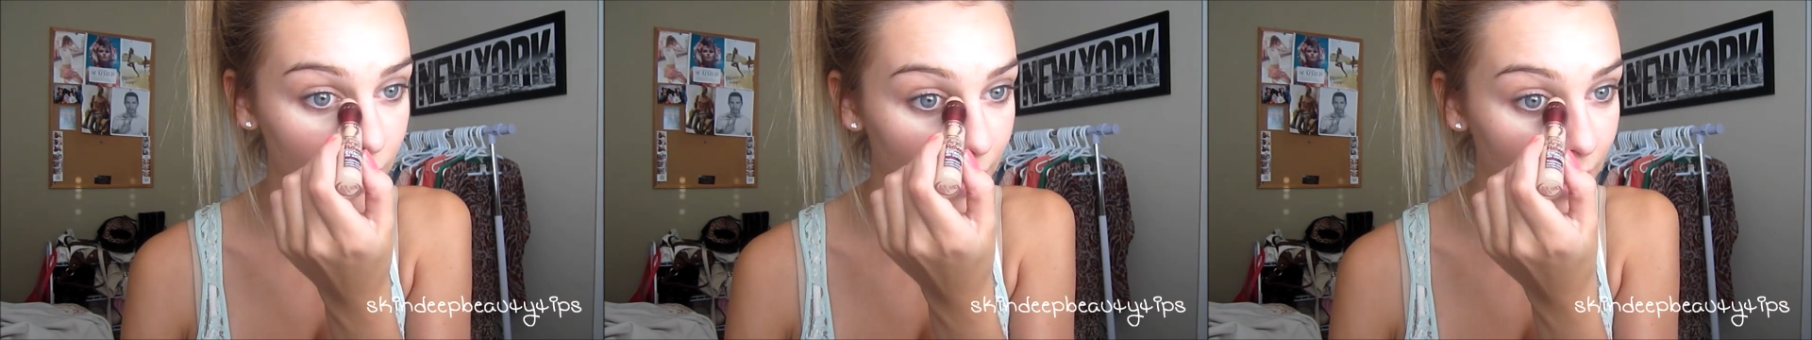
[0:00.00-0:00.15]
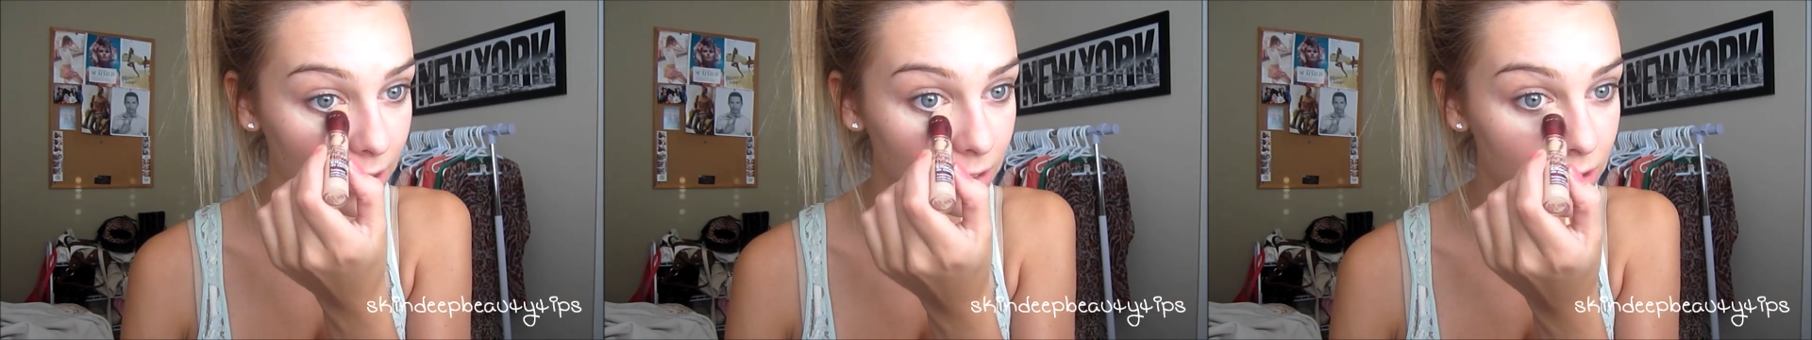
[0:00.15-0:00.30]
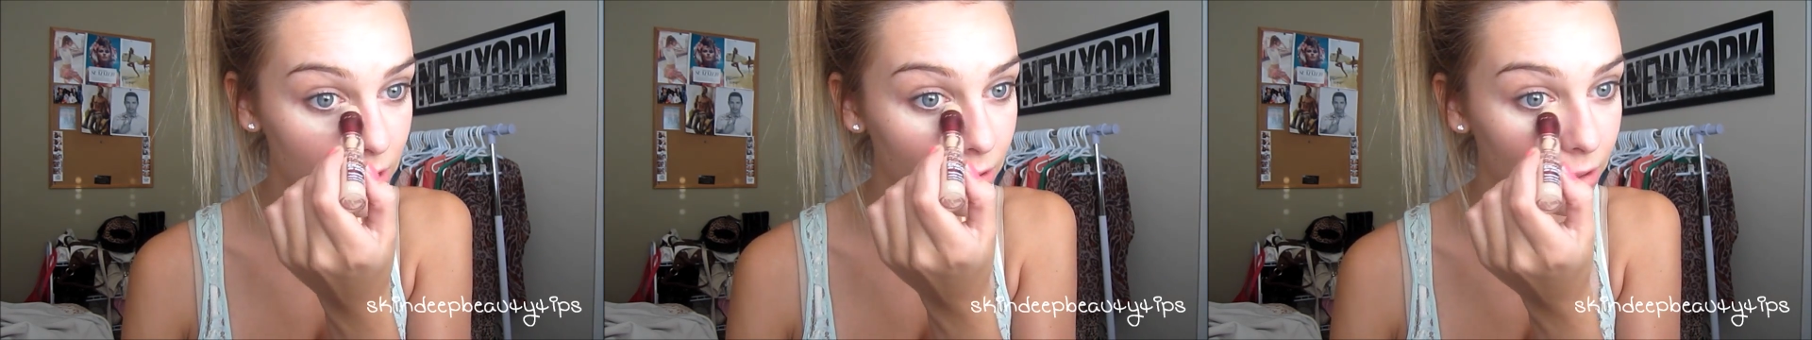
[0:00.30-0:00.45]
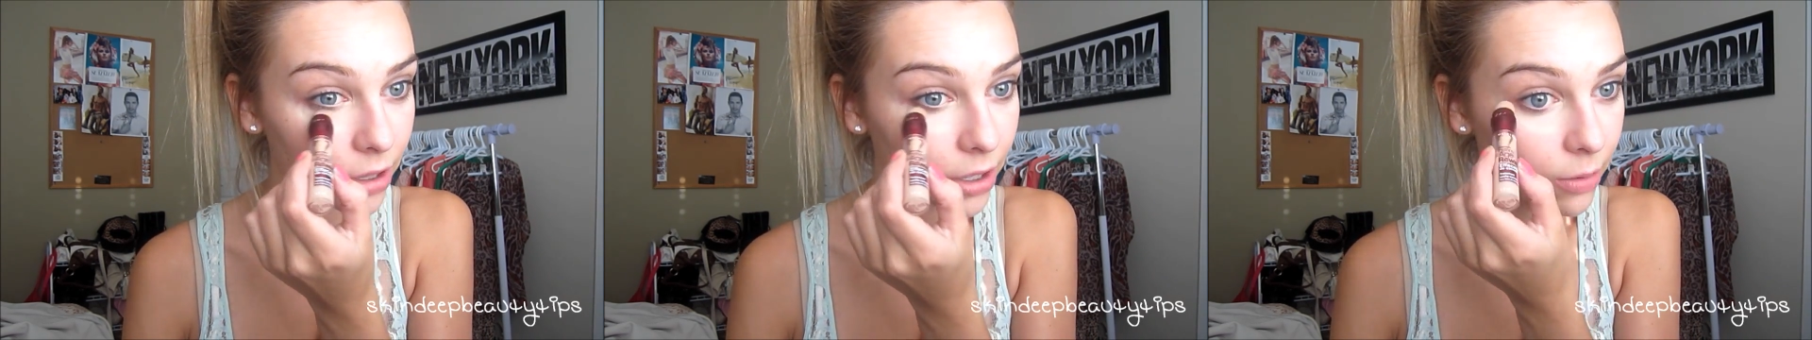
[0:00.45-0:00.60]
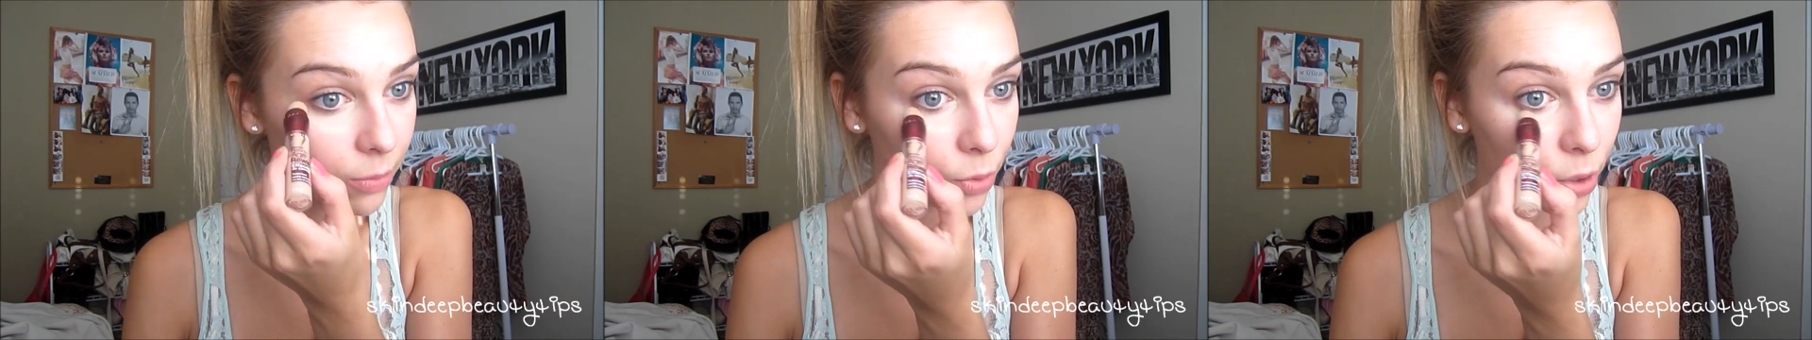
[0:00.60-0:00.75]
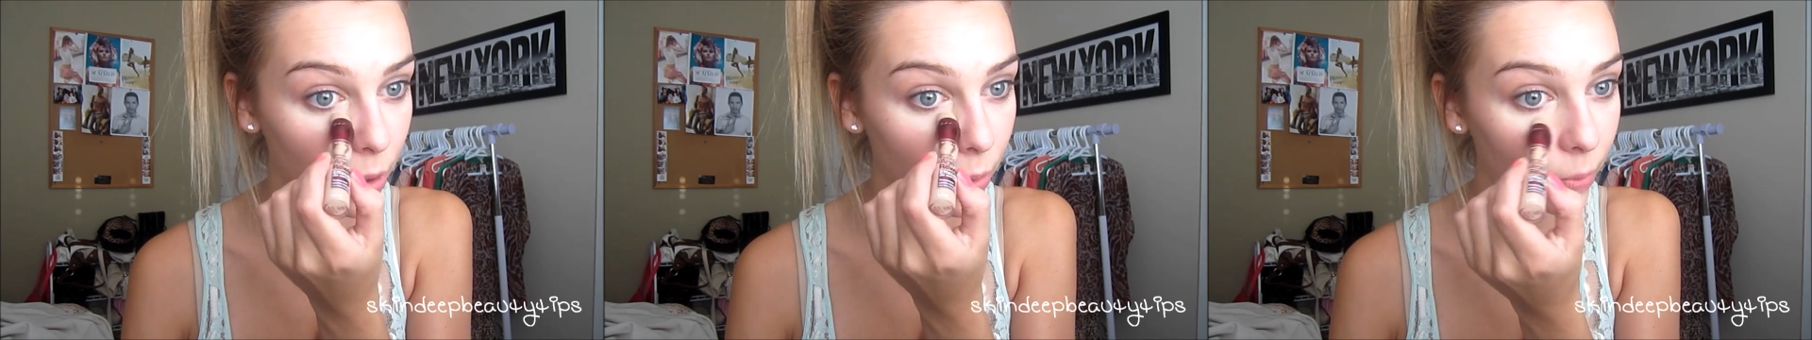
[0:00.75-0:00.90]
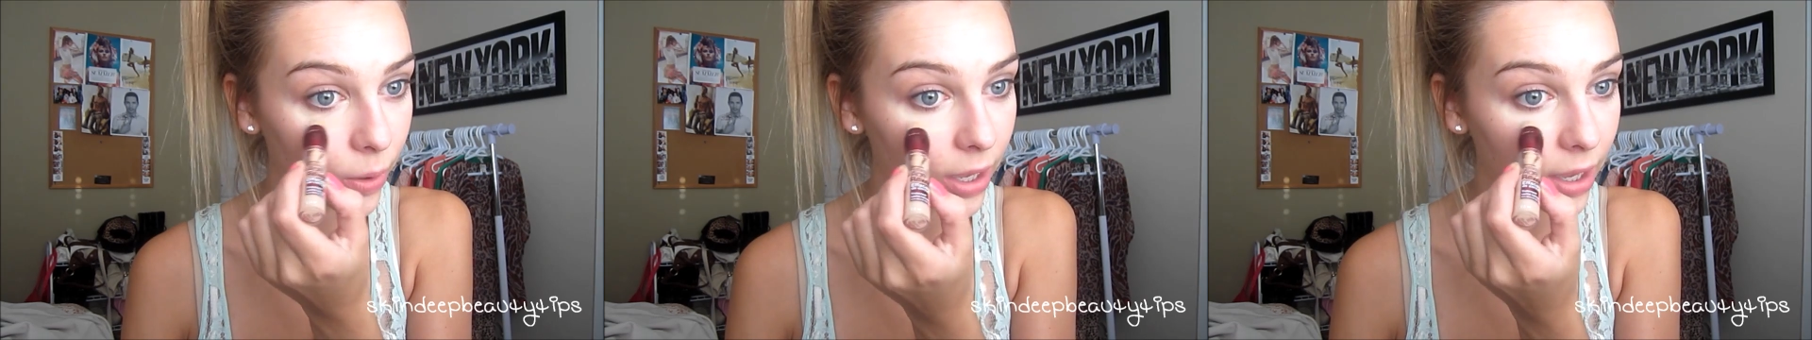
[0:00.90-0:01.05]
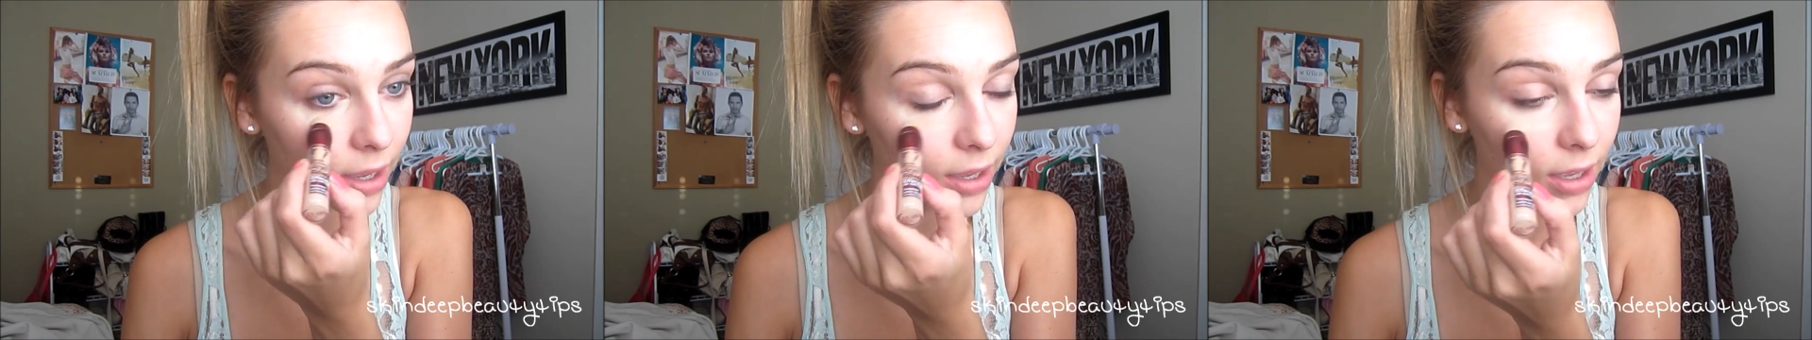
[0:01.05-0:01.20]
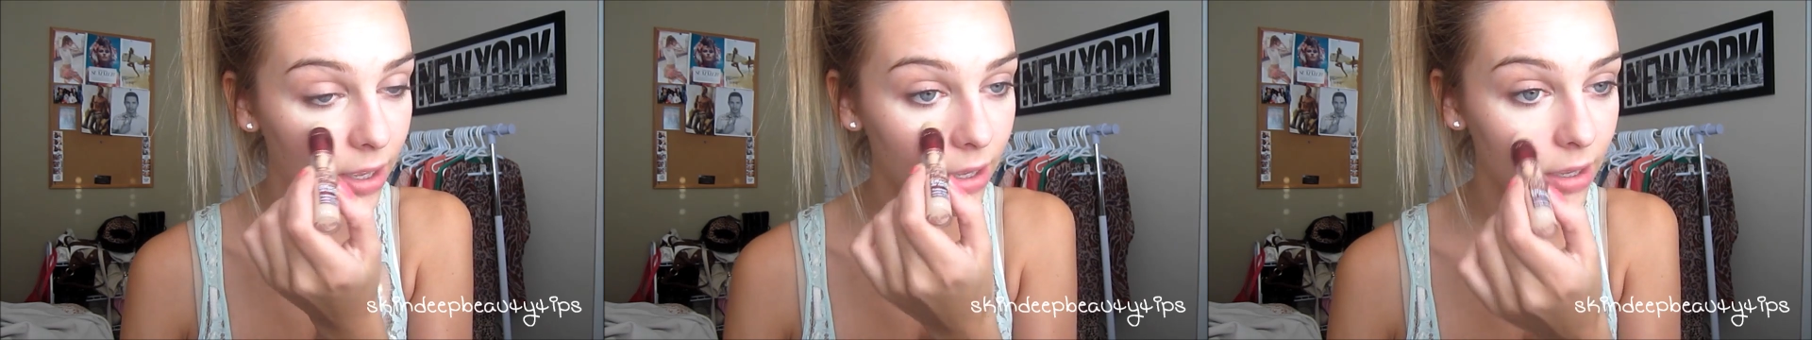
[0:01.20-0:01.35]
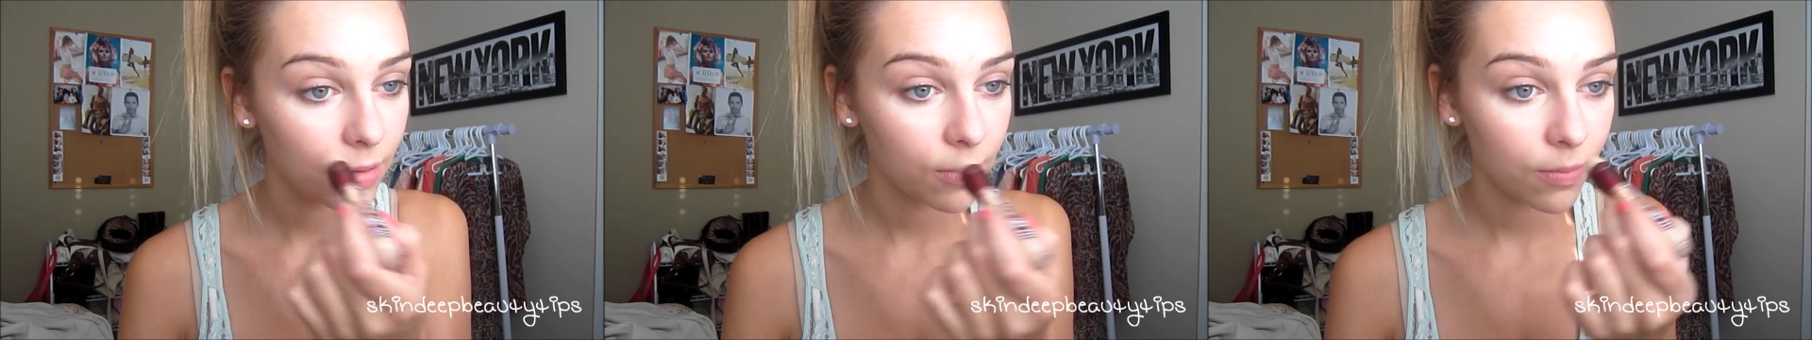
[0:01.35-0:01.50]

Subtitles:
makes you look more awake.